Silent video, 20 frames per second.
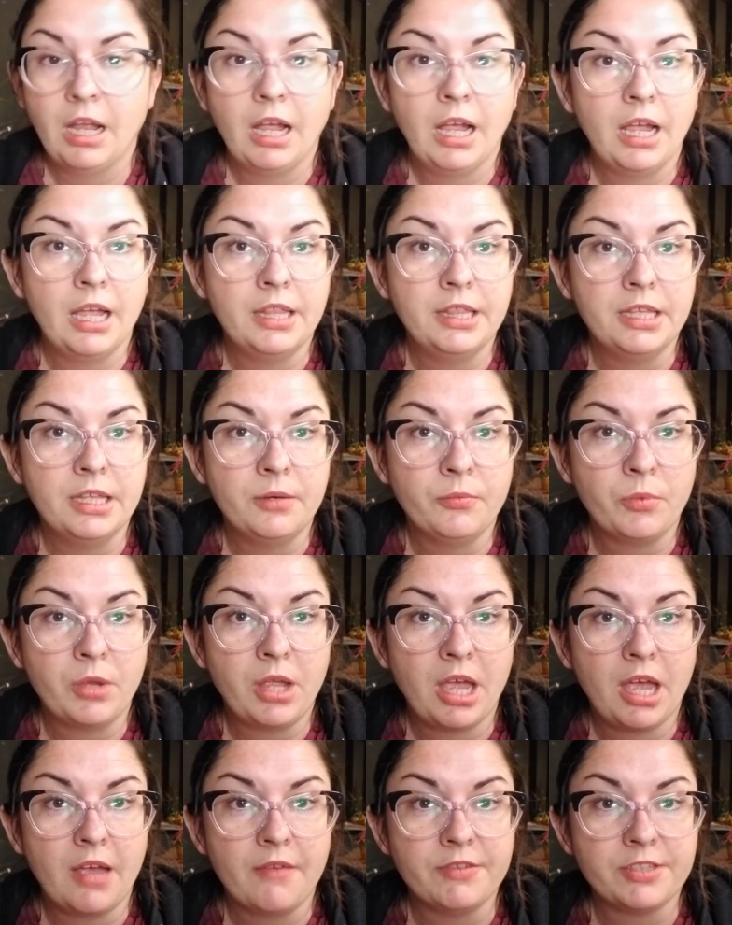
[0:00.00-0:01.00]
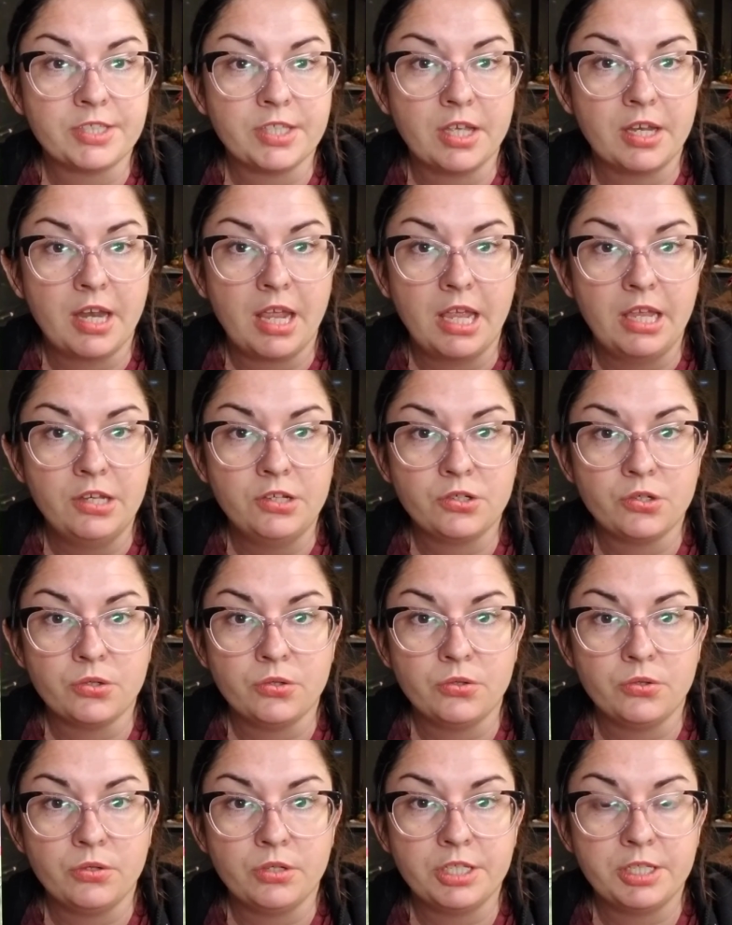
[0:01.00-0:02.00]
And then we have Sun
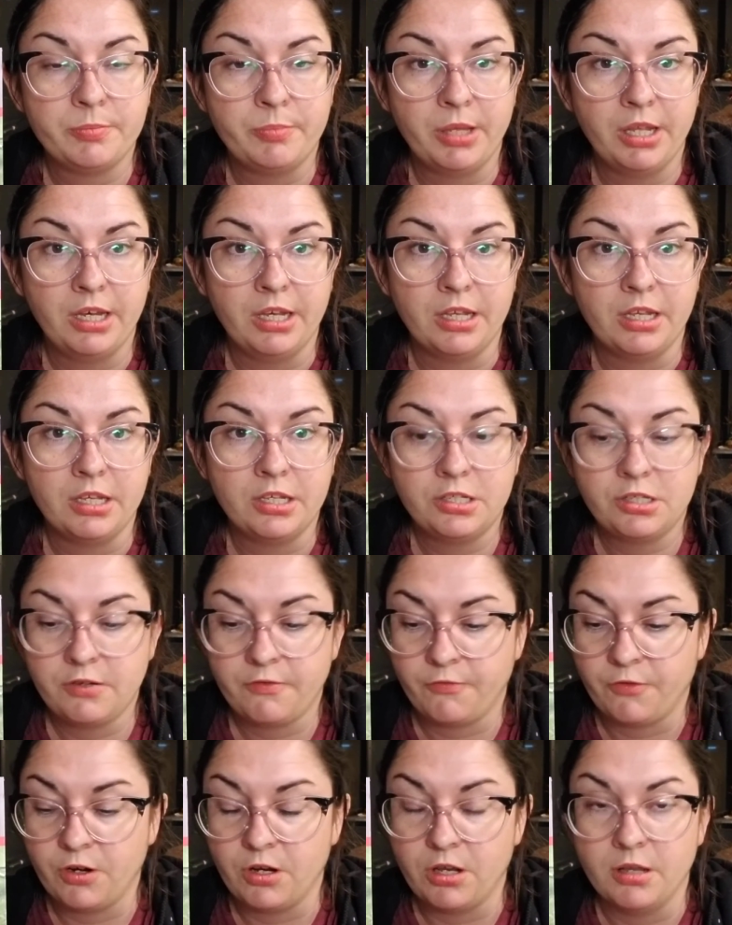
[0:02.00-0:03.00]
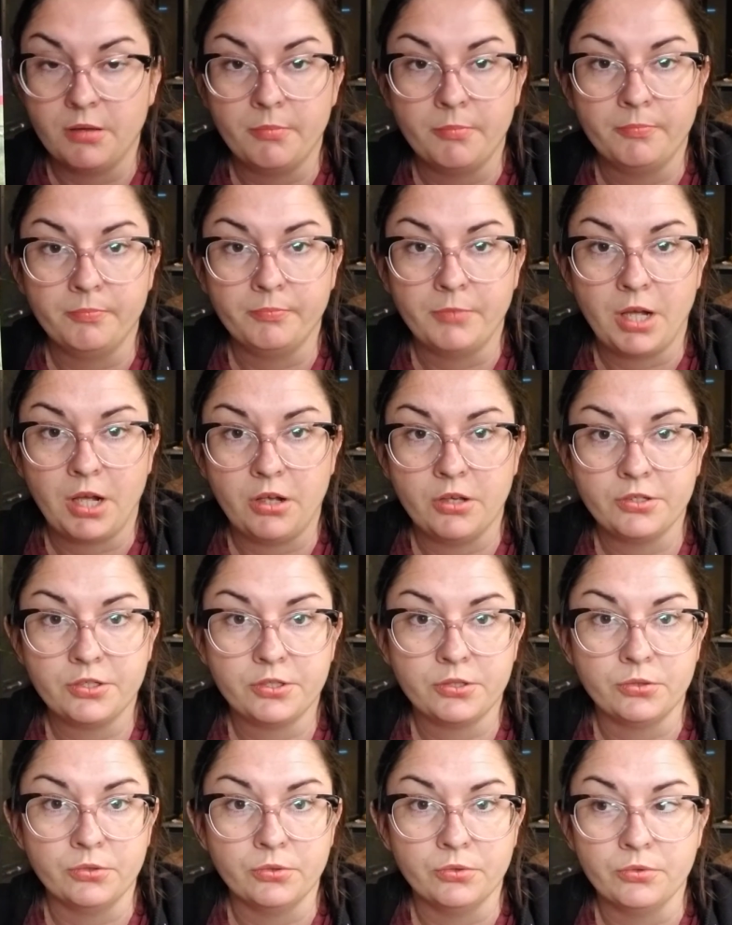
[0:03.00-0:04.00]
Angel spinach from HOSS
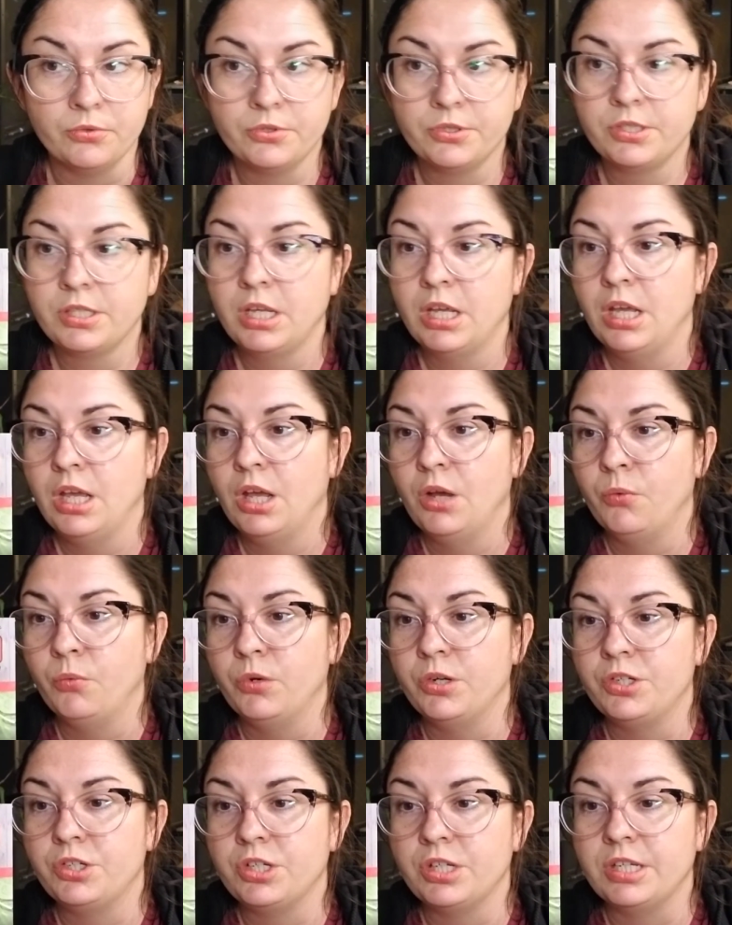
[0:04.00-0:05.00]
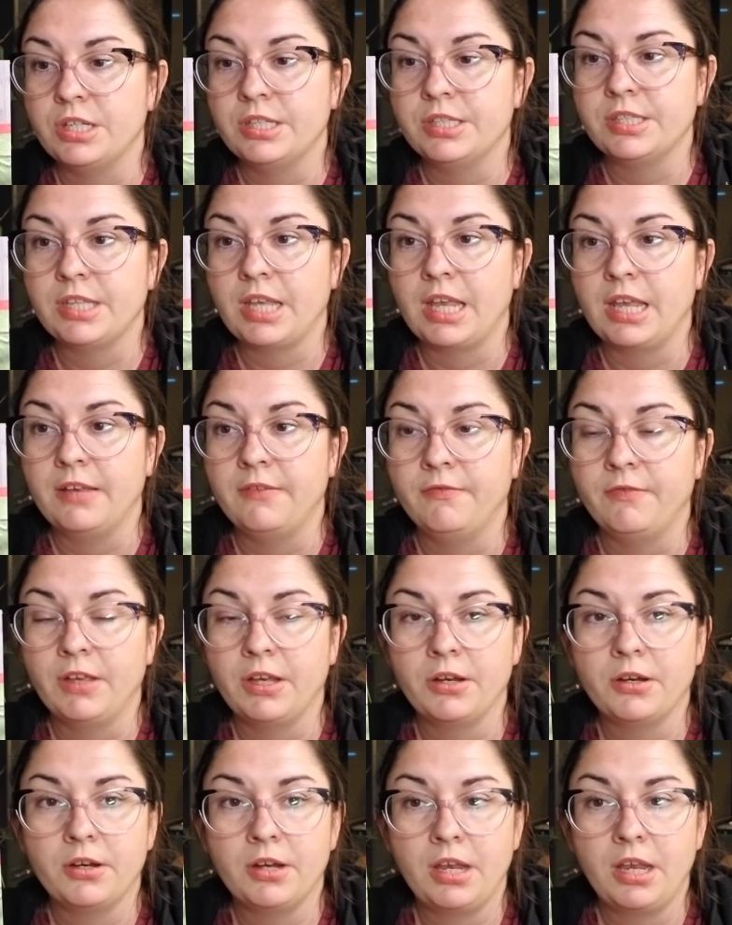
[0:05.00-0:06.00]
Tools, which is a
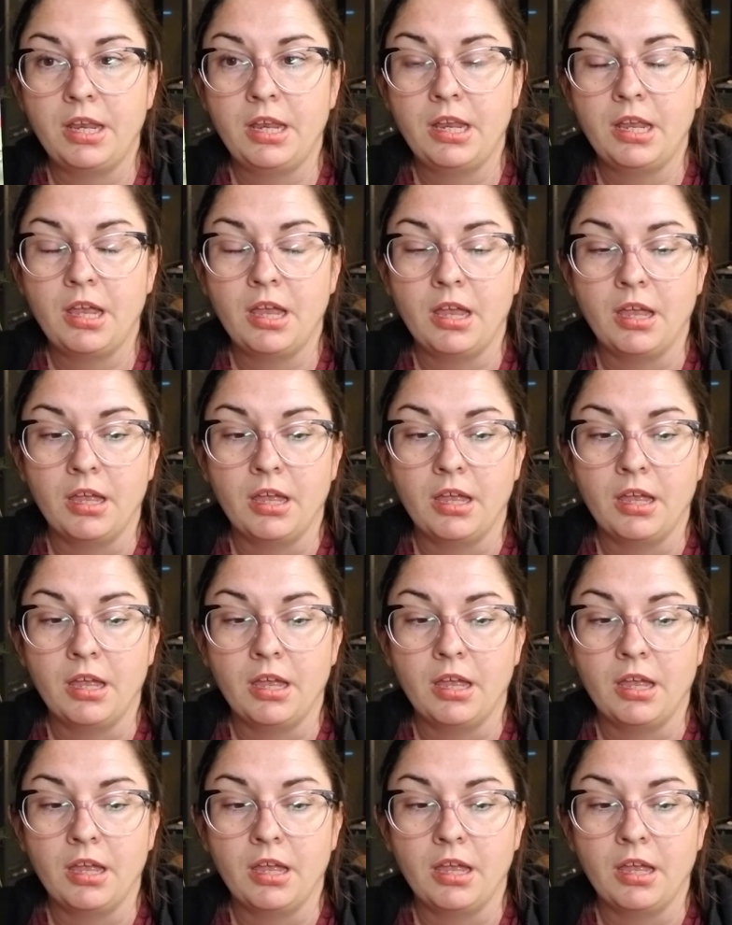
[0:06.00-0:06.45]
very